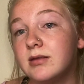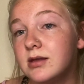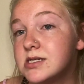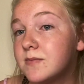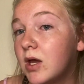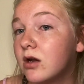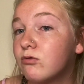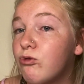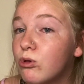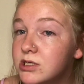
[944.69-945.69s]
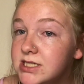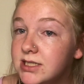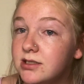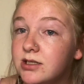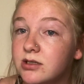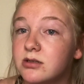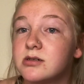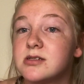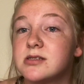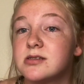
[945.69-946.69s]
The span of 14
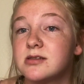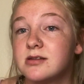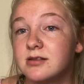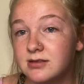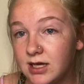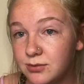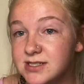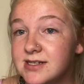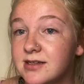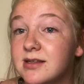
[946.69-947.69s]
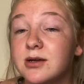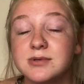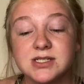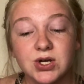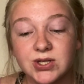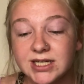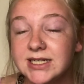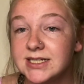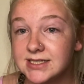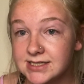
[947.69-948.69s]
years, that was it. That was all I
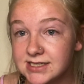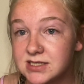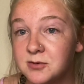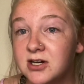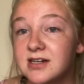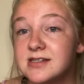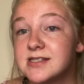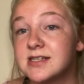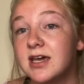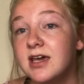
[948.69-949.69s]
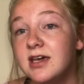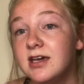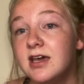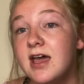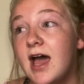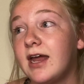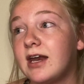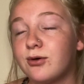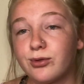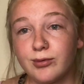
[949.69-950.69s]
needed to experience. And
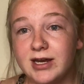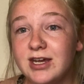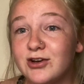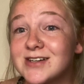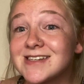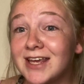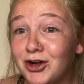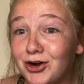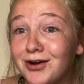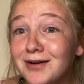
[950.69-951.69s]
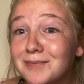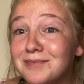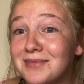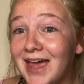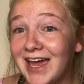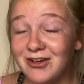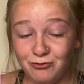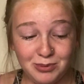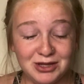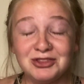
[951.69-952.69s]
now 3 years later, I
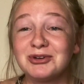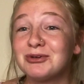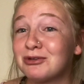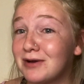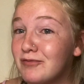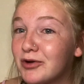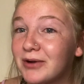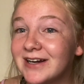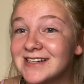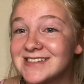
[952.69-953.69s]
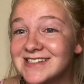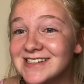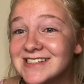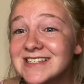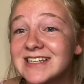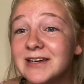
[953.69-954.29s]
have been through 3 more pregnancies.